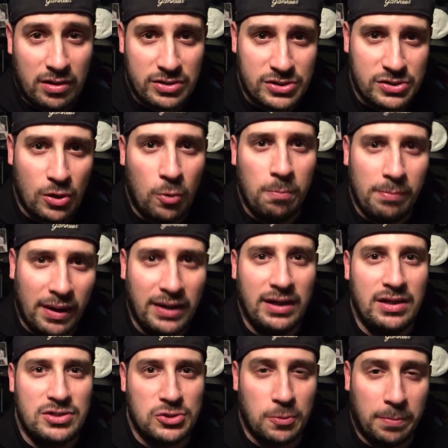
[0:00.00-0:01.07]
are so
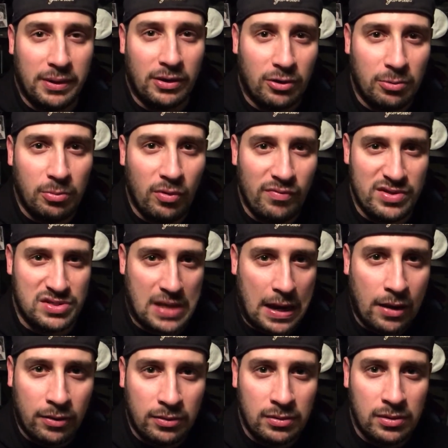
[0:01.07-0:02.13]
many superhero movies
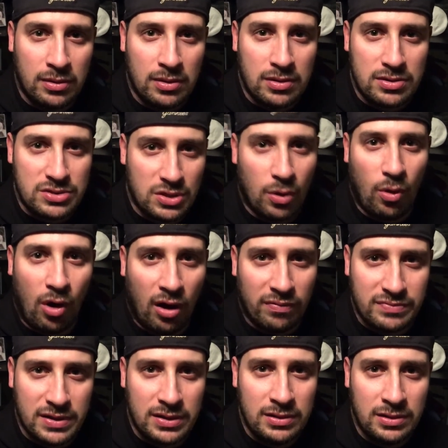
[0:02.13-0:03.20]
out so
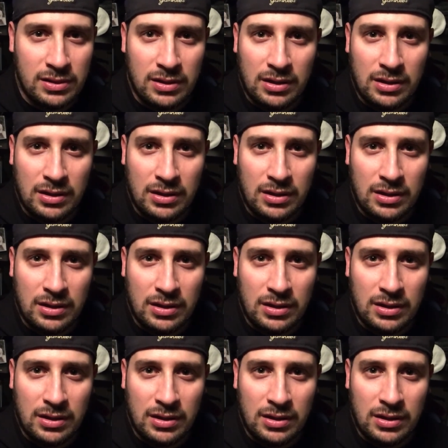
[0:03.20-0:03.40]
often.